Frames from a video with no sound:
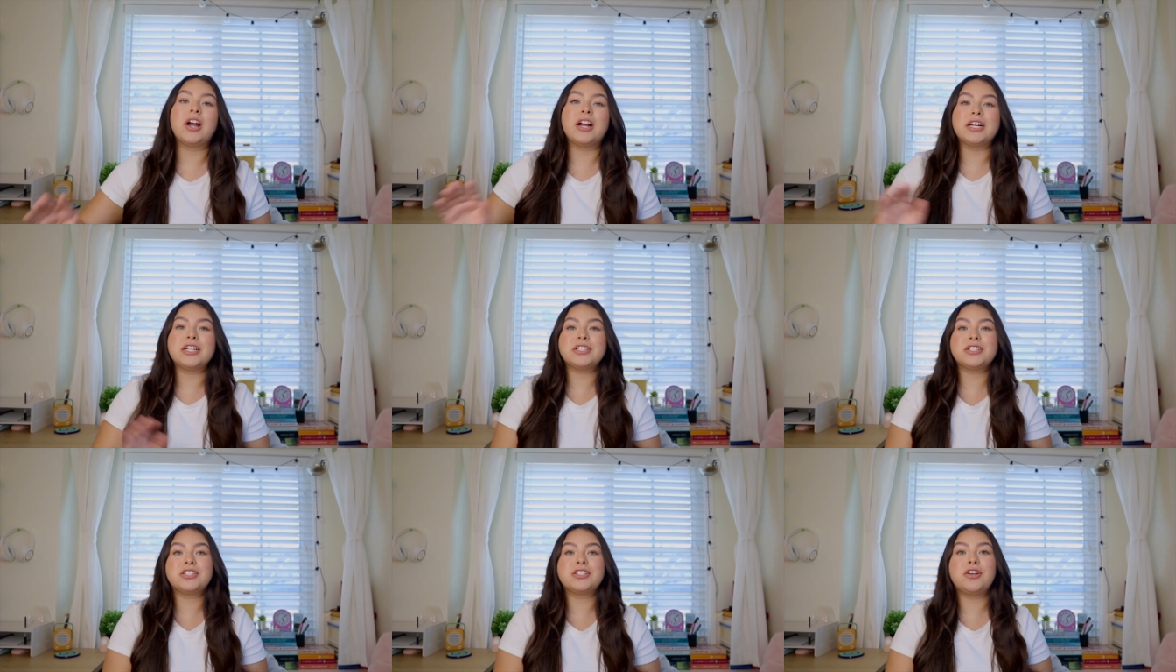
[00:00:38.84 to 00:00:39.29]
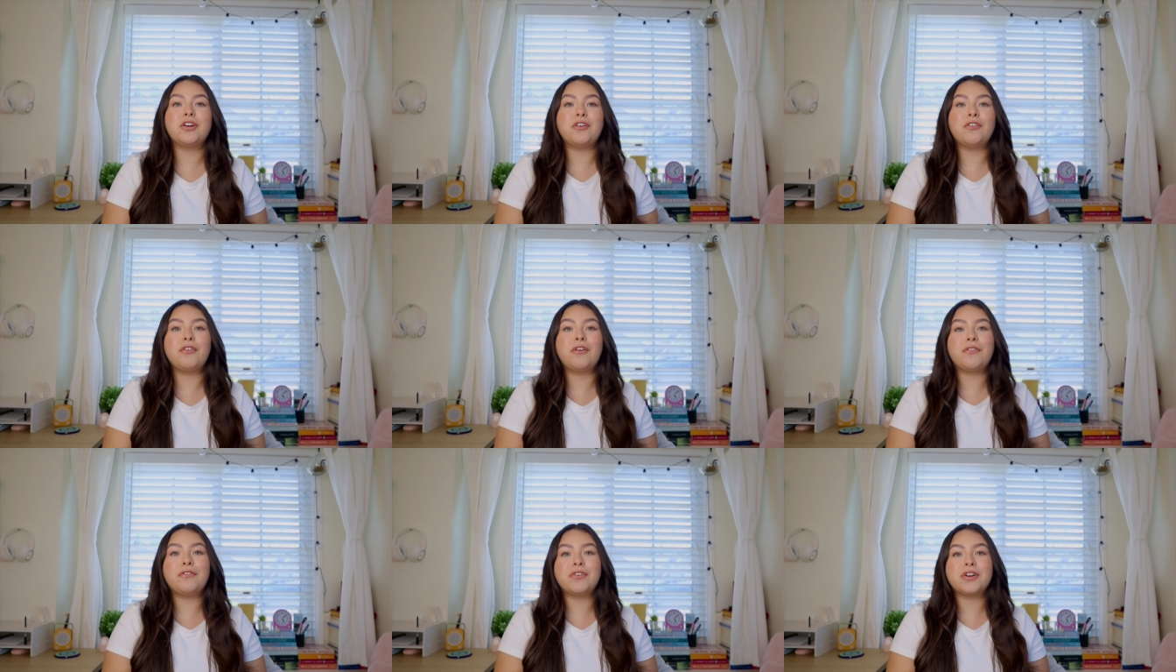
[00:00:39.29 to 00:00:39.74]
right,
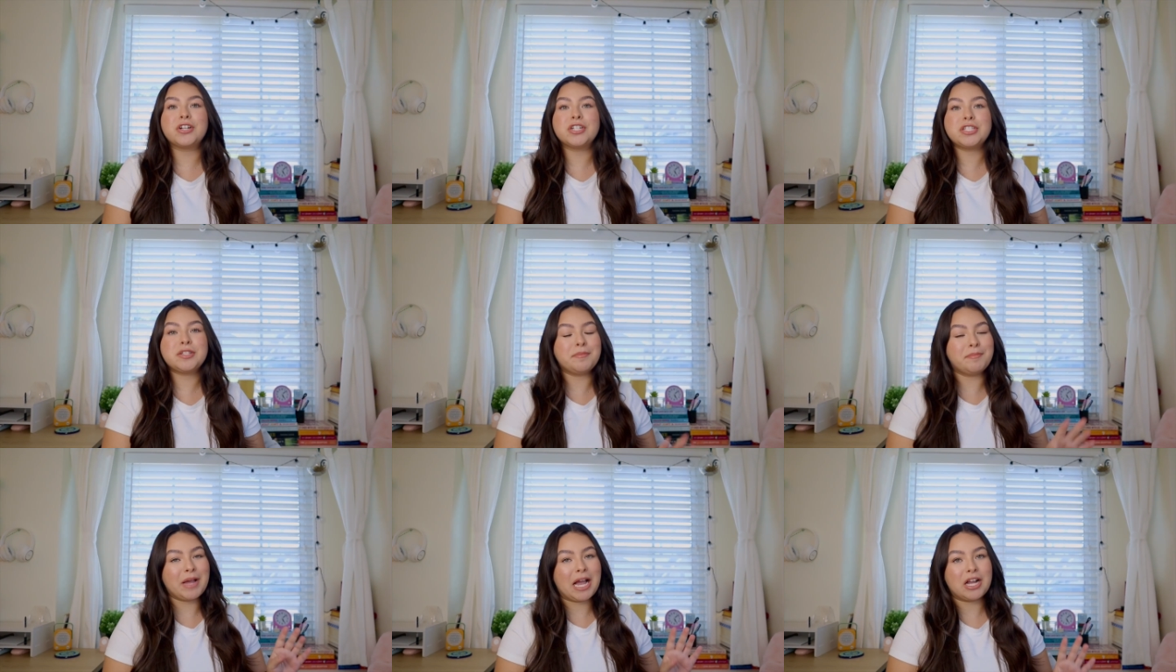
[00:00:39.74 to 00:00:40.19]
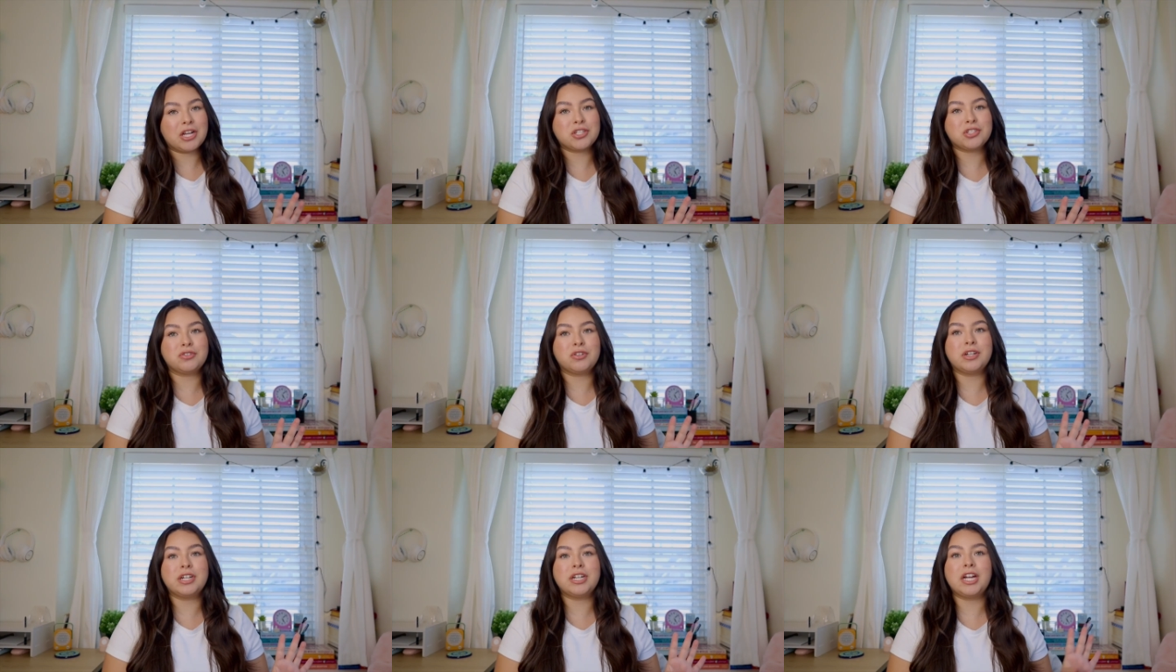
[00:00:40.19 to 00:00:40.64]
so first,
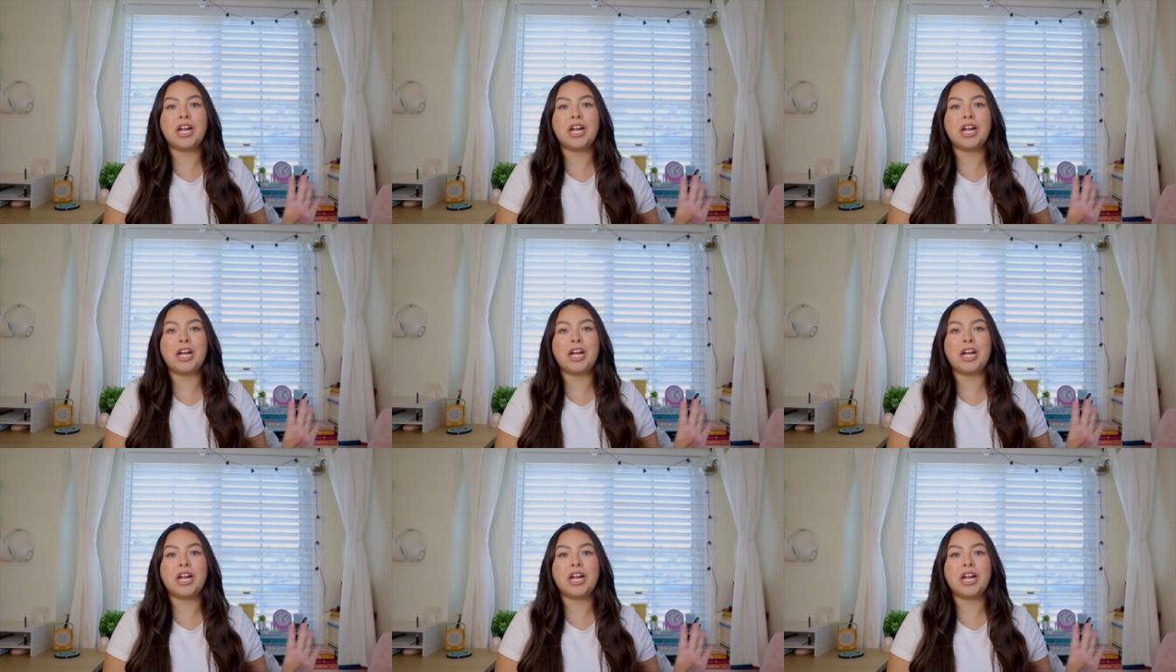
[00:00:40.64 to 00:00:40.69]
backstory.